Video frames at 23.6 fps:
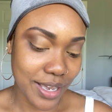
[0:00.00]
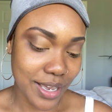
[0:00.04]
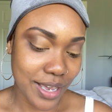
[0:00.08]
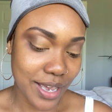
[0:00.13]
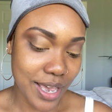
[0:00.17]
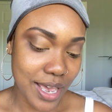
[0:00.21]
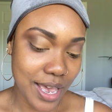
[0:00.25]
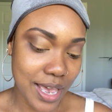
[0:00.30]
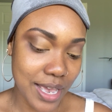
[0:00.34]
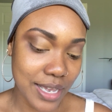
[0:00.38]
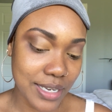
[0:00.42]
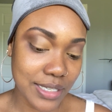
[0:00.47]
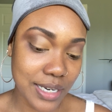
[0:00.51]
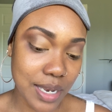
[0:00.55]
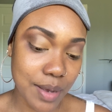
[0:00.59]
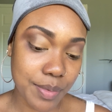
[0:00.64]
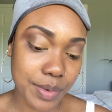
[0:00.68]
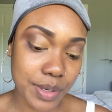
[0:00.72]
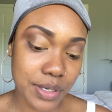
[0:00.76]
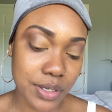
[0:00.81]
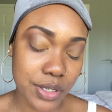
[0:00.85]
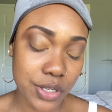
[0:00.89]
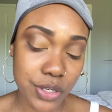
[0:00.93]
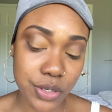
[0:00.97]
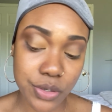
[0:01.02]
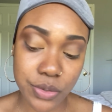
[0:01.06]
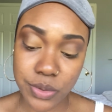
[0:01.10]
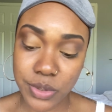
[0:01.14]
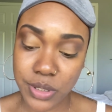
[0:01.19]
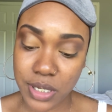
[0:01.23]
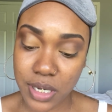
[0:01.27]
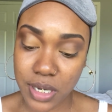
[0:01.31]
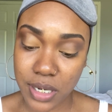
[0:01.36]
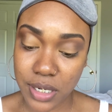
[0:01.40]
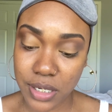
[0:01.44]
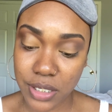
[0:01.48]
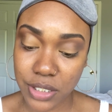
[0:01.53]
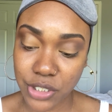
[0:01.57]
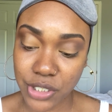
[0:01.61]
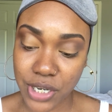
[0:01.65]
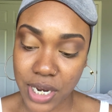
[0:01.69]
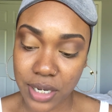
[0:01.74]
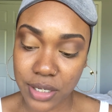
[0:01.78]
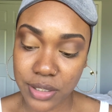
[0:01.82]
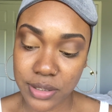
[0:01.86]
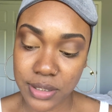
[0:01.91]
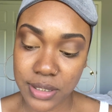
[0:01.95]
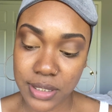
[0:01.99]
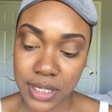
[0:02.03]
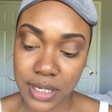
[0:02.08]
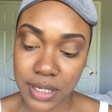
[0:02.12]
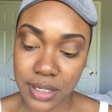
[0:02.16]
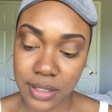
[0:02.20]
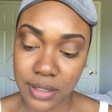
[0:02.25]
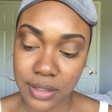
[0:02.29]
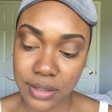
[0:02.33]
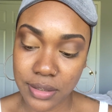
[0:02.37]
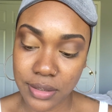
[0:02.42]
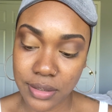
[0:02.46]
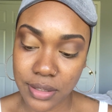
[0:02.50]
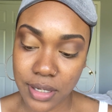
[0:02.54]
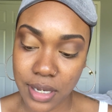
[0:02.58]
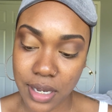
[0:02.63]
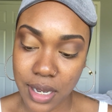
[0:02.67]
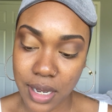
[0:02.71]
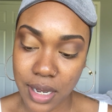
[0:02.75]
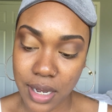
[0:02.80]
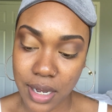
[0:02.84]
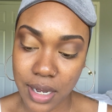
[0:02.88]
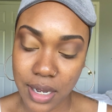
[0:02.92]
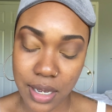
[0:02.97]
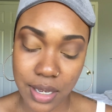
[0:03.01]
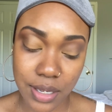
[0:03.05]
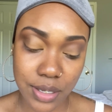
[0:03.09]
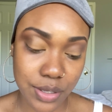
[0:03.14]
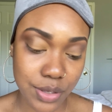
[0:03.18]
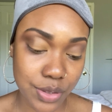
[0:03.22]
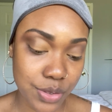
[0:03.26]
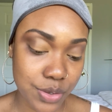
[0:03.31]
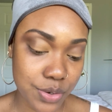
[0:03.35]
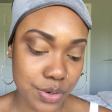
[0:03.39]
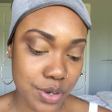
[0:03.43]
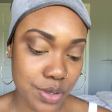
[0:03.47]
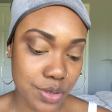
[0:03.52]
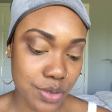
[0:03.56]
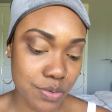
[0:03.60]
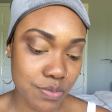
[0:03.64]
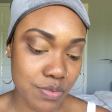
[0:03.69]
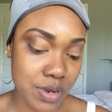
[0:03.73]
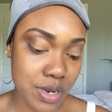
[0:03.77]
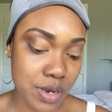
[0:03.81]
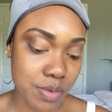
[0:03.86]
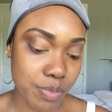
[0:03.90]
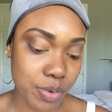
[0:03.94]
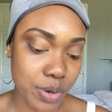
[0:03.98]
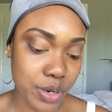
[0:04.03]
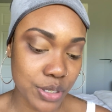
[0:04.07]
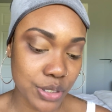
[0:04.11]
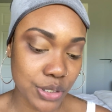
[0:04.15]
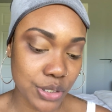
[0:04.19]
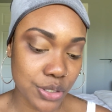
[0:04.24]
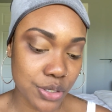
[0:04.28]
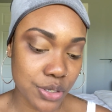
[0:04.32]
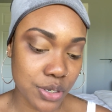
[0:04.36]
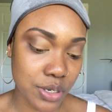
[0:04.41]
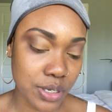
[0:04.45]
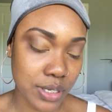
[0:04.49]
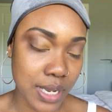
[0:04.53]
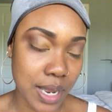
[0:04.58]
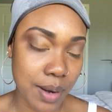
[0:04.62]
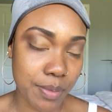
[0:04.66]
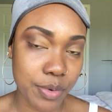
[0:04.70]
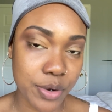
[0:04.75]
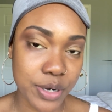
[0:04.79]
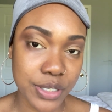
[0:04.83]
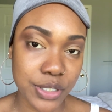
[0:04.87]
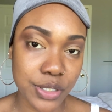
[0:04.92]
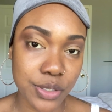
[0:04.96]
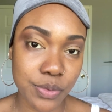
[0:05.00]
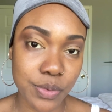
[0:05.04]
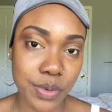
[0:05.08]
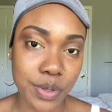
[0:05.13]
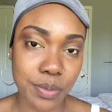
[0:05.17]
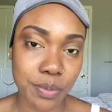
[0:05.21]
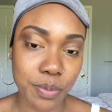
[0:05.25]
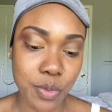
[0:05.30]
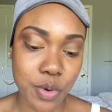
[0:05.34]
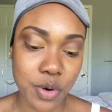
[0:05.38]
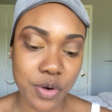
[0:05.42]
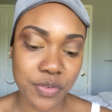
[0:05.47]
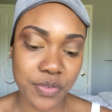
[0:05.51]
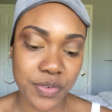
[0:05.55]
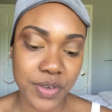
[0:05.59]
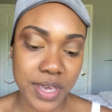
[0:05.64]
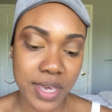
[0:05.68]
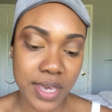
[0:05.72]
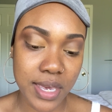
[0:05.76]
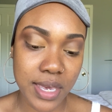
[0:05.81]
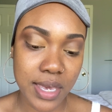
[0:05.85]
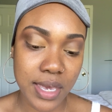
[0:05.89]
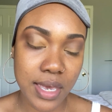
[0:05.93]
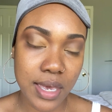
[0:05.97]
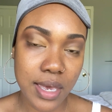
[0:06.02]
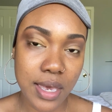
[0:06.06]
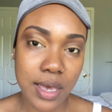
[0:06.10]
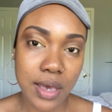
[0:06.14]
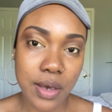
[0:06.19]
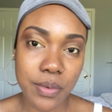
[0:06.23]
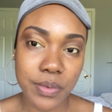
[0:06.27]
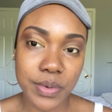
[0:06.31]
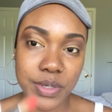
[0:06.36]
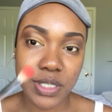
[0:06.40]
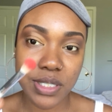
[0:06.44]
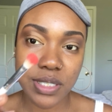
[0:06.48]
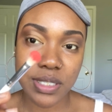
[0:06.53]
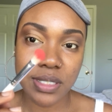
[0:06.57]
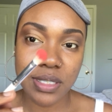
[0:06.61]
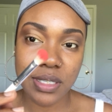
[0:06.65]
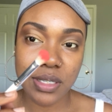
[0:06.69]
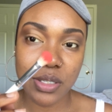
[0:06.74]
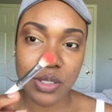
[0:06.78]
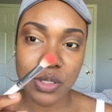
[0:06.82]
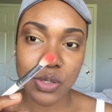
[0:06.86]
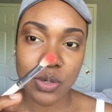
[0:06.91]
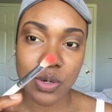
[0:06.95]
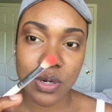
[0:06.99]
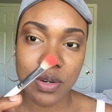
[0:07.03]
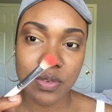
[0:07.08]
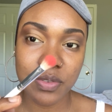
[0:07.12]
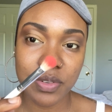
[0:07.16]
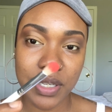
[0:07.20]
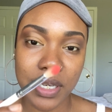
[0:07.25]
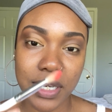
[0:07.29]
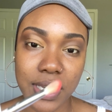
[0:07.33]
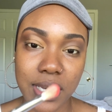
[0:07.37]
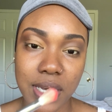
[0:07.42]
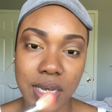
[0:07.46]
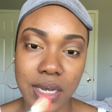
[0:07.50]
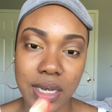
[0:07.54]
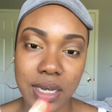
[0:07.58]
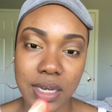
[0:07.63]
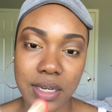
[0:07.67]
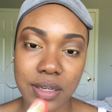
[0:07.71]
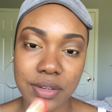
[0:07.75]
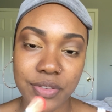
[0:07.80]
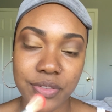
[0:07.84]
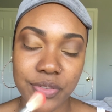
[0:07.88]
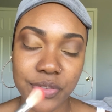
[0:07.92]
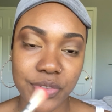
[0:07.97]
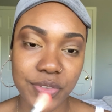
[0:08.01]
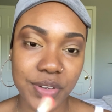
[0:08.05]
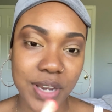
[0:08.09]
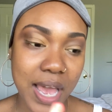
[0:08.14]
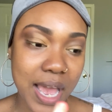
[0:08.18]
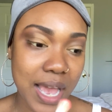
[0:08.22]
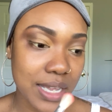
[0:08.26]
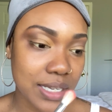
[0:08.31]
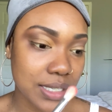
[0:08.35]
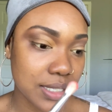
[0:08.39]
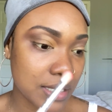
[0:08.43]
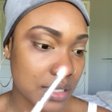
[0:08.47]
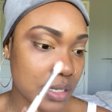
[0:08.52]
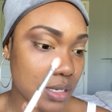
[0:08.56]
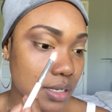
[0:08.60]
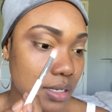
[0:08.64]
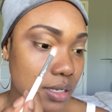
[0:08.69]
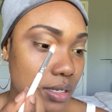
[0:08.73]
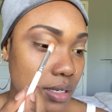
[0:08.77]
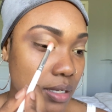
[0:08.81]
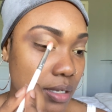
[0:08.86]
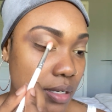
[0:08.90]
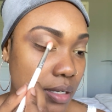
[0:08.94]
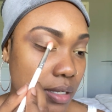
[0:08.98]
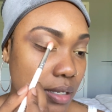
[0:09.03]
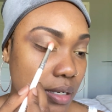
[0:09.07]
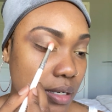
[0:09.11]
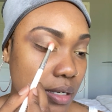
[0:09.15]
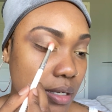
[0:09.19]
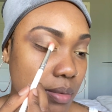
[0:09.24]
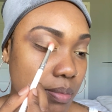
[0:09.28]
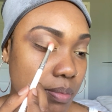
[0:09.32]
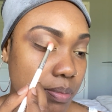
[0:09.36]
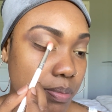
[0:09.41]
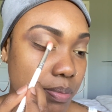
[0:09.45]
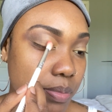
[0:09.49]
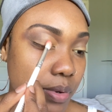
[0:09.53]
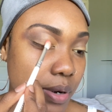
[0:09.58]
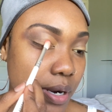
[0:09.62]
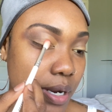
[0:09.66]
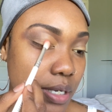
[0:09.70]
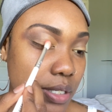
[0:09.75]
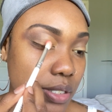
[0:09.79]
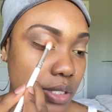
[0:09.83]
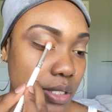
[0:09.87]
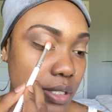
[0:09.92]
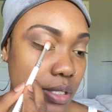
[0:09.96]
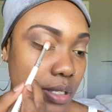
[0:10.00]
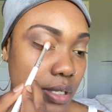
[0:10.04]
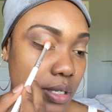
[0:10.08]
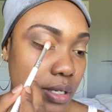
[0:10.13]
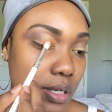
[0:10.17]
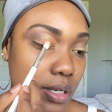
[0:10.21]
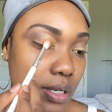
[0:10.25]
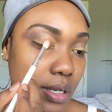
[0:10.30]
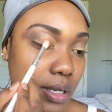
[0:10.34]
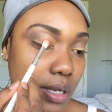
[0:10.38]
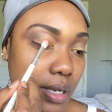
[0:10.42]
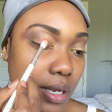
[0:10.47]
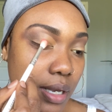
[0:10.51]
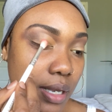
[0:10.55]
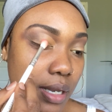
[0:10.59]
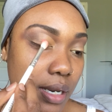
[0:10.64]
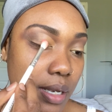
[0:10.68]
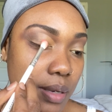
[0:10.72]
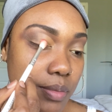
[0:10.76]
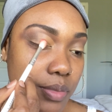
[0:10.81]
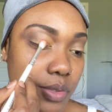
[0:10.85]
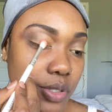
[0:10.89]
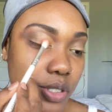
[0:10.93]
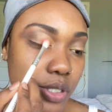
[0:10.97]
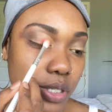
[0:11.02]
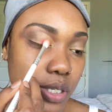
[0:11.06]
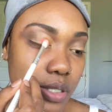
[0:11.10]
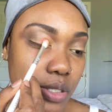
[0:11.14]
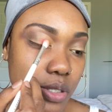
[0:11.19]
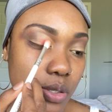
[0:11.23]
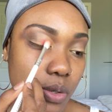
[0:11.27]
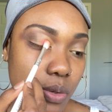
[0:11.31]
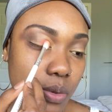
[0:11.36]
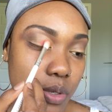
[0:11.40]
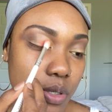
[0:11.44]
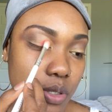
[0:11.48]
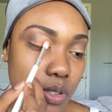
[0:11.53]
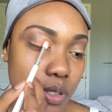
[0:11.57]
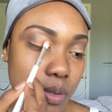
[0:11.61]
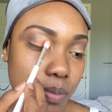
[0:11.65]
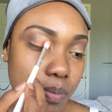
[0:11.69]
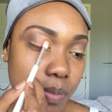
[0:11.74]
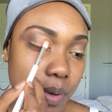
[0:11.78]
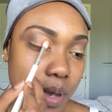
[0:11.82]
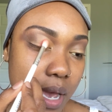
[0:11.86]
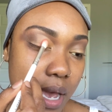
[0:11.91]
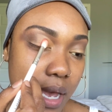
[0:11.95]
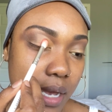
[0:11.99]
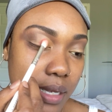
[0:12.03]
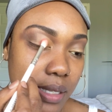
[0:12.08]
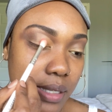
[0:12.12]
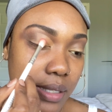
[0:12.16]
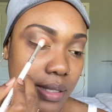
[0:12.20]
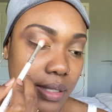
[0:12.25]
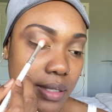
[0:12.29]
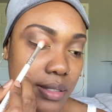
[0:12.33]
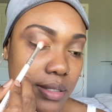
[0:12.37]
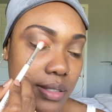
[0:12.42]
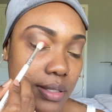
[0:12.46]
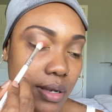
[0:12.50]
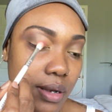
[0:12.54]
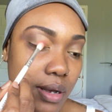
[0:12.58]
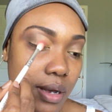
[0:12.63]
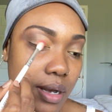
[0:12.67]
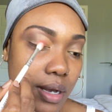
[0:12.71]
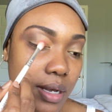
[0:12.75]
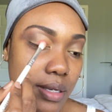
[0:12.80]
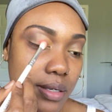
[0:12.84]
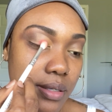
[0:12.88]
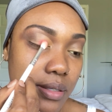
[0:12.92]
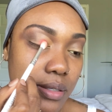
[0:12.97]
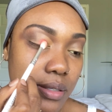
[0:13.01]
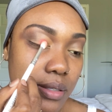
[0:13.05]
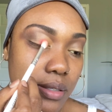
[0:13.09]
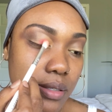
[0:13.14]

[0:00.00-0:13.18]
and I'm gonna use a Jaclyn Hill 33 brush, her collaboration with Morphe, which is sort of like a flat brush. And I'm just going to pack this on